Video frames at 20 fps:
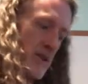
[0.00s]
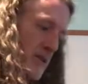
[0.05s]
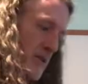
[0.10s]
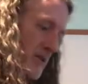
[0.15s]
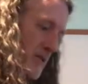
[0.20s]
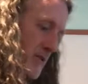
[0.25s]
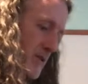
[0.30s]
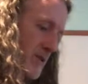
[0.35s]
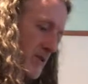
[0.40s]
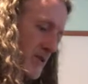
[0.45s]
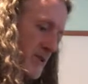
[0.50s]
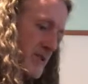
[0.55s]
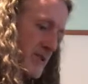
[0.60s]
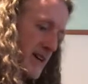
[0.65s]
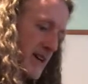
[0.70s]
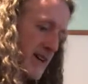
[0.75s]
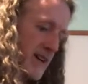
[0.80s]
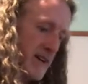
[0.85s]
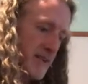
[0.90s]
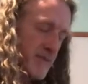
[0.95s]
to the
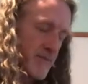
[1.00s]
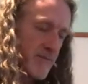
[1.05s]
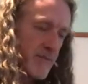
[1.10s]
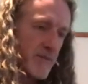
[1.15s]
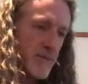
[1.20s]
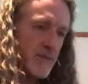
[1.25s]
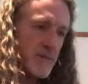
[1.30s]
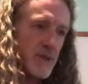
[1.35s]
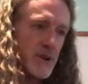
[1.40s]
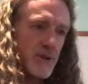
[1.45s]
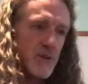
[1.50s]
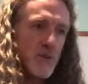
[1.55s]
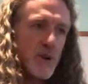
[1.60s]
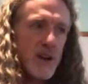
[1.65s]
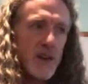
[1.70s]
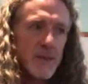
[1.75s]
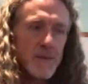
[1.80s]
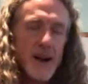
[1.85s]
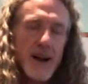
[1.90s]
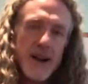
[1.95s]
side. But
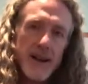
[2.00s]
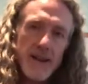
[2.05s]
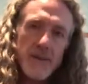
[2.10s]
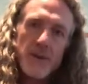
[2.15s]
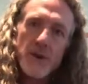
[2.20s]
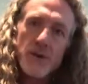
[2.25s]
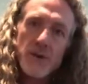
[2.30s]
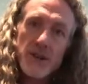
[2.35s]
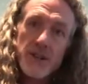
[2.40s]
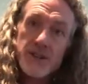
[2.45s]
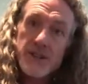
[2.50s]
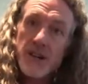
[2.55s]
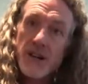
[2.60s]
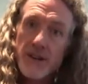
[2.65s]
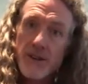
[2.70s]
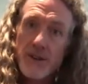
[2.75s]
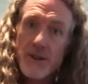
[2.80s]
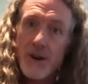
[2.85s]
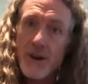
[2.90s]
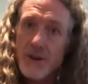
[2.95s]
while I'm at it, I wanted to tell
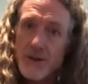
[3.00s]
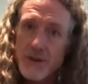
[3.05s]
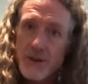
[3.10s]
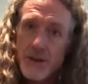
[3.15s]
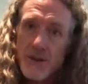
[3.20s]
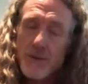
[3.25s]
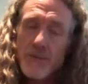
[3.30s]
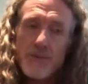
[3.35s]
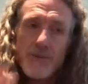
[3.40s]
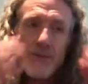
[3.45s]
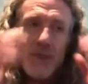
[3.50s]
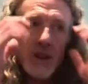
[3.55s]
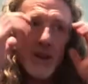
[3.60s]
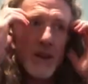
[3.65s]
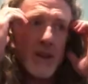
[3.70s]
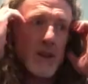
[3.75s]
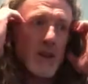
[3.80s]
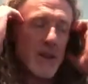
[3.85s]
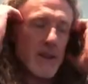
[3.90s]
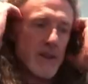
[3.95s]
you also
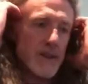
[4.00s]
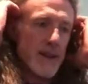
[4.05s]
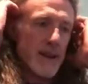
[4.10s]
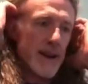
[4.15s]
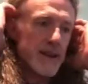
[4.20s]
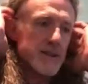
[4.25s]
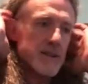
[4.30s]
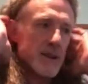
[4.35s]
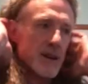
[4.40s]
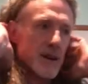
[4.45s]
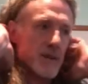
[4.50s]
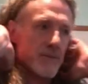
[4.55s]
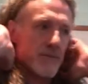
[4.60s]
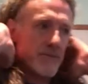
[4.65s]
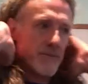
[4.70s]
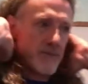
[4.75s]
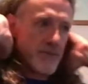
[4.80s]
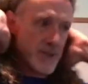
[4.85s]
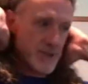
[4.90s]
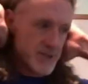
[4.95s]
that there's